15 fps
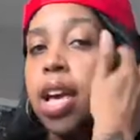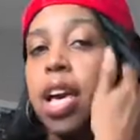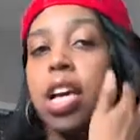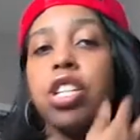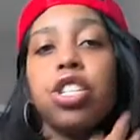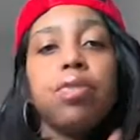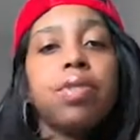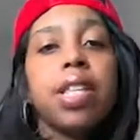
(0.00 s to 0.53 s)

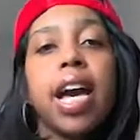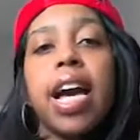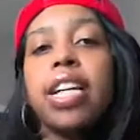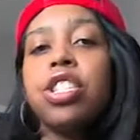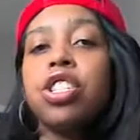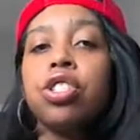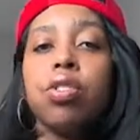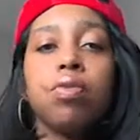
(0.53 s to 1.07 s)
And she was like, I
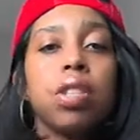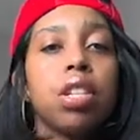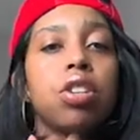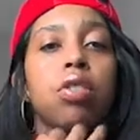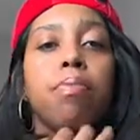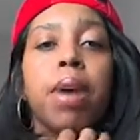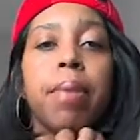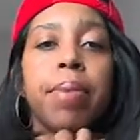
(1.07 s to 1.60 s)
just don't think your
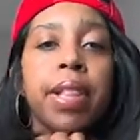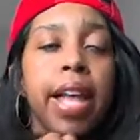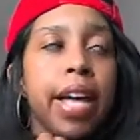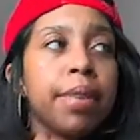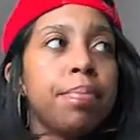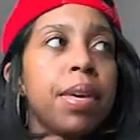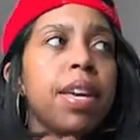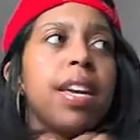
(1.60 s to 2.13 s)
mama
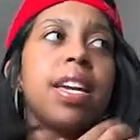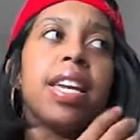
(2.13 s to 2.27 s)
like me.